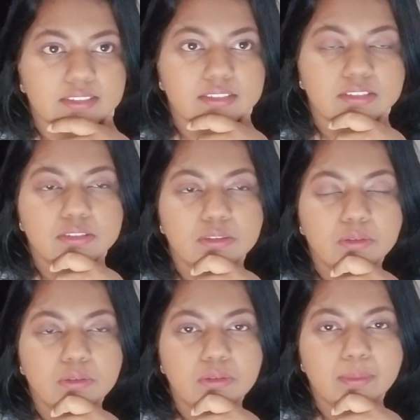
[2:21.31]

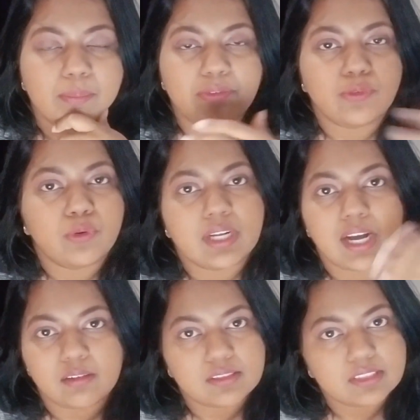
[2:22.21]
So before the
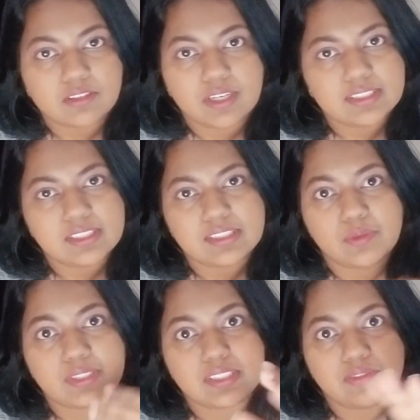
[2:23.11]
housing crisis, it
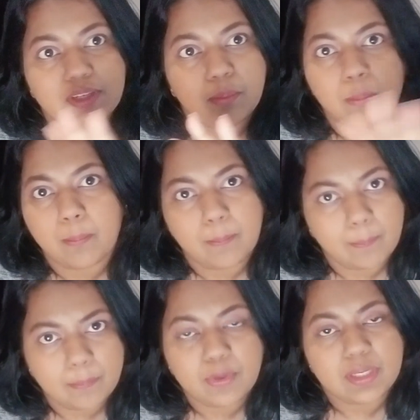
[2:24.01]
was even
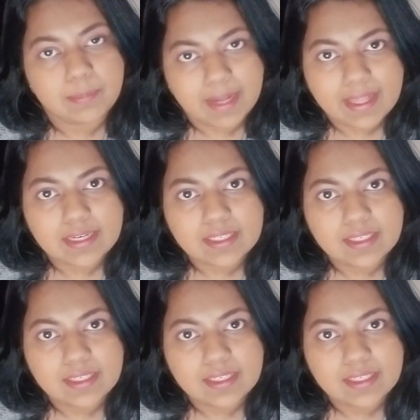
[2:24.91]
pretty bad,